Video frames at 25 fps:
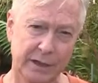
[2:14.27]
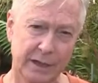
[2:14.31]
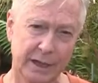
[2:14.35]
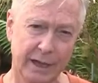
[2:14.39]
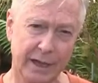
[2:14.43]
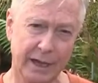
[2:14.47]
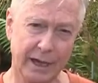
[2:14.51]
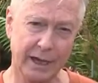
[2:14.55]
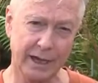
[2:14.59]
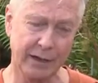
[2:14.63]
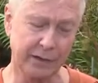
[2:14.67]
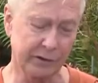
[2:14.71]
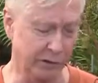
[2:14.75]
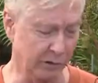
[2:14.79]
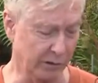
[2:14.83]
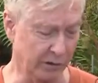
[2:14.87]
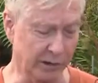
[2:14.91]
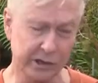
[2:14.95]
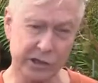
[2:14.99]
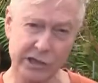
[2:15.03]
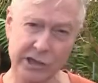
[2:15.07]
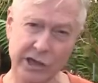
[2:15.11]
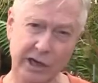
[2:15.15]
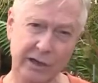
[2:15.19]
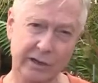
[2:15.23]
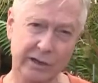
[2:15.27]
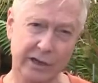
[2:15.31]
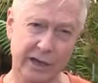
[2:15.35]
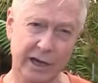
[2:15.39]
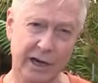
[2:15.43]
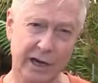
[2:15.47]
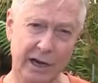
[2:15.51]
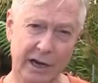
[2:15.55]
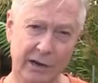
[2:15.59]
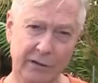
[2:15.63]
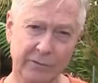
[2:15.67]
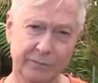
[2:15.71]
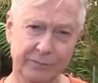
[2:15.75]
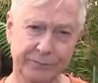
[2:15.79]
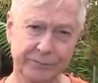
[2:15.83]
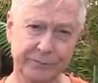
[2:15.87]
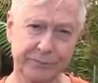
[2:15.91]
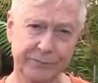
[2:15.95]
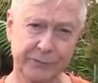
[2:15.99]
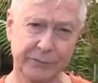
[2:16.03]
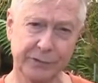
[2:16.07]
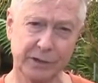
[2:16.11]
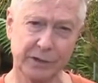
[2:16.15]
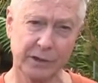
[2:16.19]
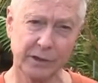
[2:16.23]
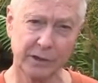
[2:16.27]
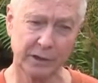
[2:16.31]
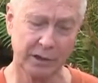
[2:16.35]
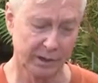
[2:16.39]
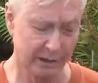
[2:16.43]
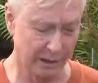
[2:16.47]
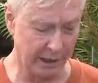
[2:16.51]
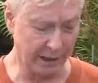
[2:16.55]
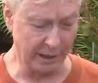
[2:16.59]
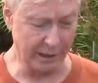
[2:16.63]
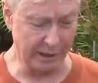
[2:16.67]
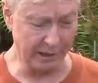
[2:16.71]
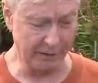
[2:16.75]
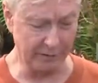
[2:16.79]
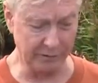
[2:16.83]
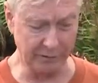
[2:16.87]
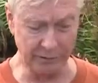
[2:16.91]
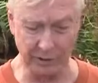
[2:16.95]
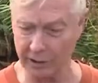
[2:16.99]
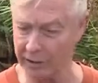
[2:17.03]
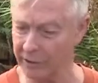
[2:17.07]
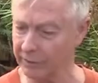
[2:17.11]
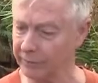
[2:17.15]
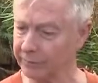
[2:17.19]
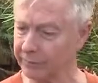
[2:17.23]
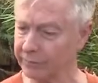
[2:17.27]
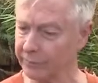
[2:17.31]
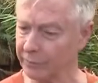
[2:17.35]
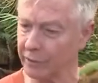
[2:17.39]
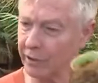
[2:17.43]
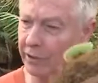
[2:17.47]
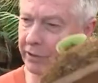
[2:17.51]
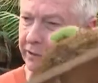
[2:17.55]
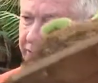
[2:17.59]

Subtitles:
and you can check that out. And we're on